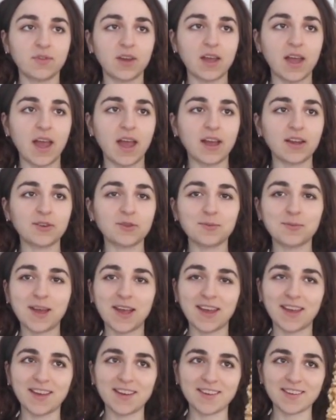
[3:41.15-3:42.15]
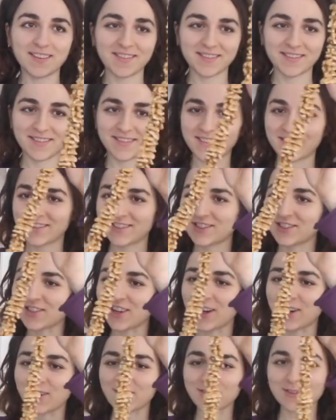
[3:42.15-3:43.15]
handmade
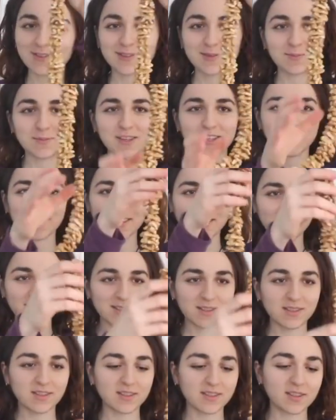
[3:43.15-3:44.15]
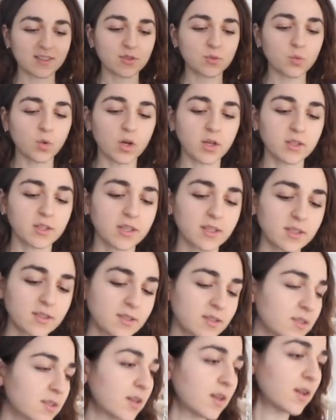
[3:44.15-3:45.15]
Sharots pieces. This is
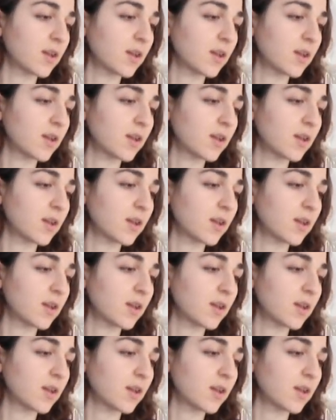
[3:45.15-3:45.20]
walnuts.